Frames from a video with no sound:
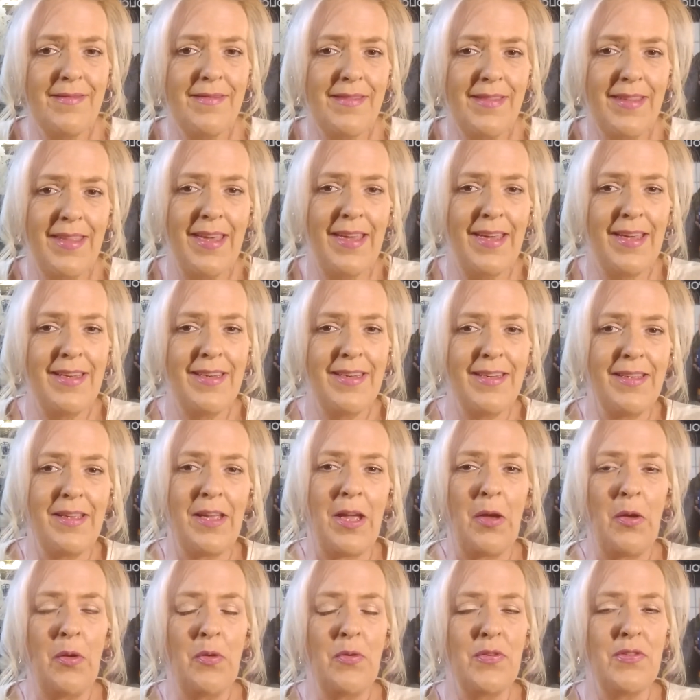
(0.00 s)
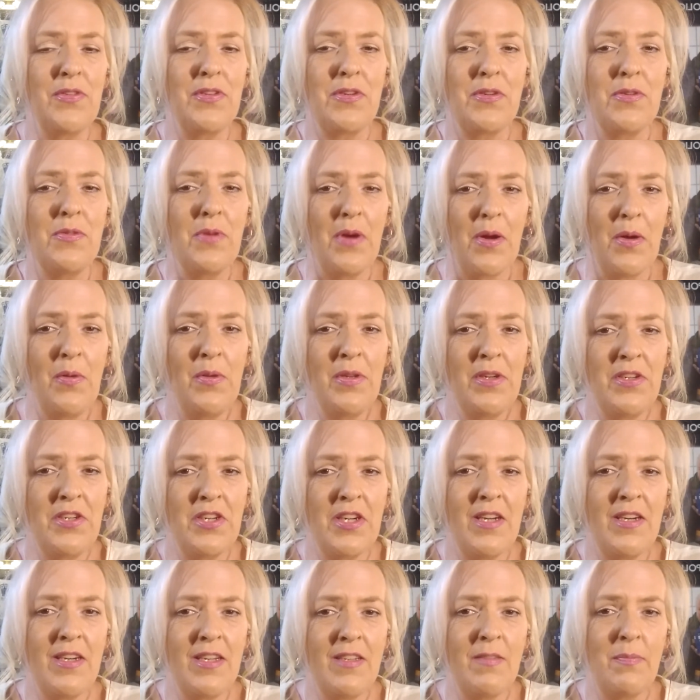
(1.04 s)
that goes to only
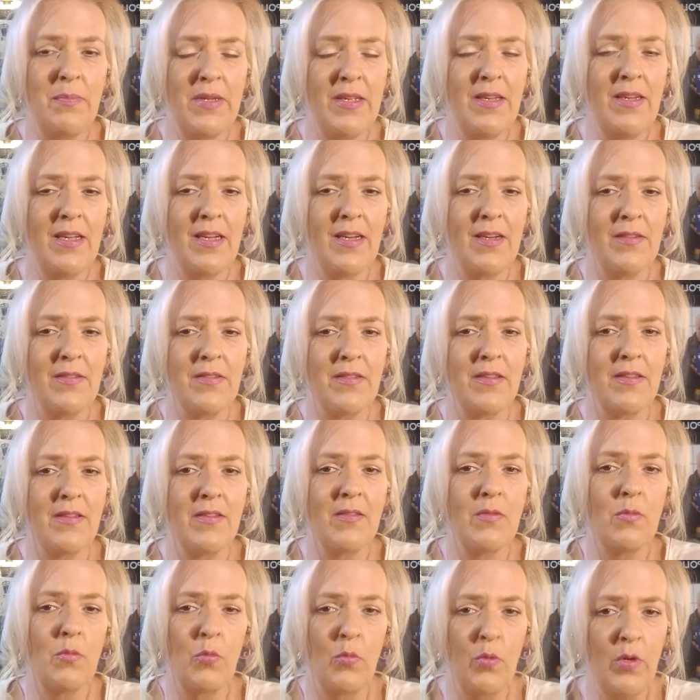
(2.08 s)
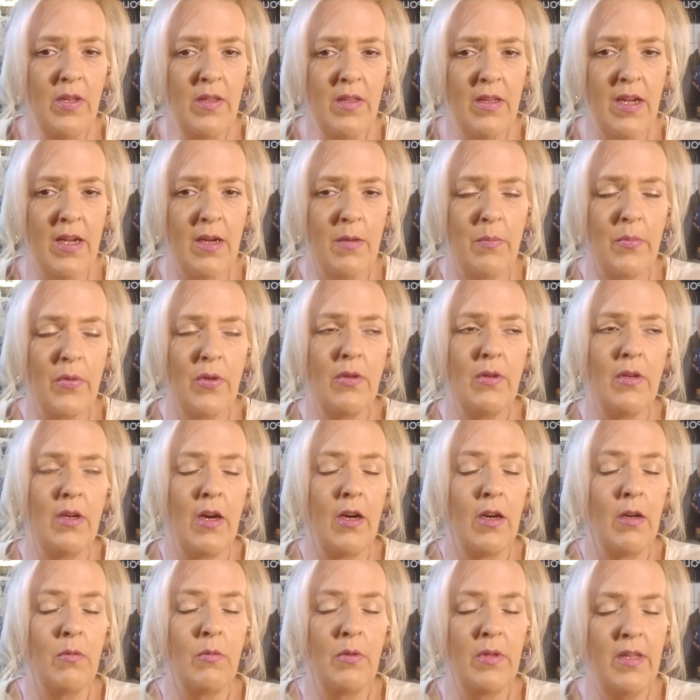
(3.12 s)
Johnny's penthouses with Amber,
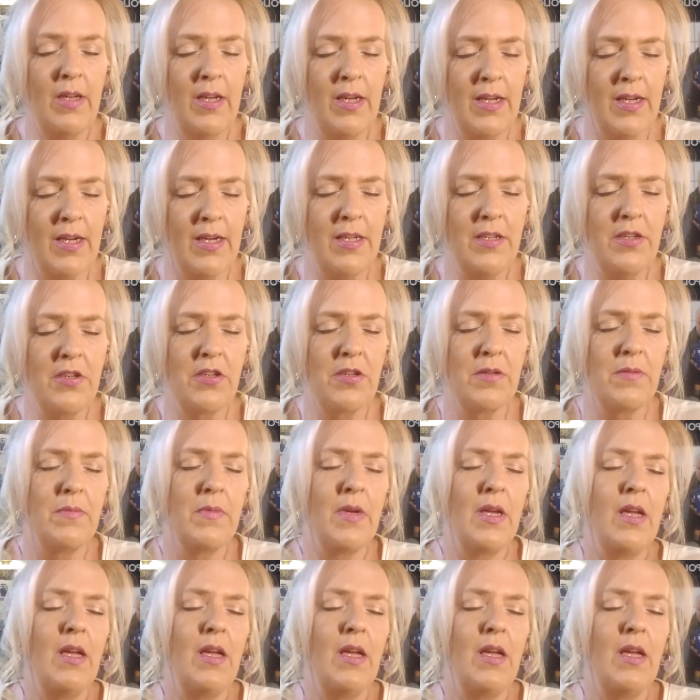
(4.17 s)
or with AH.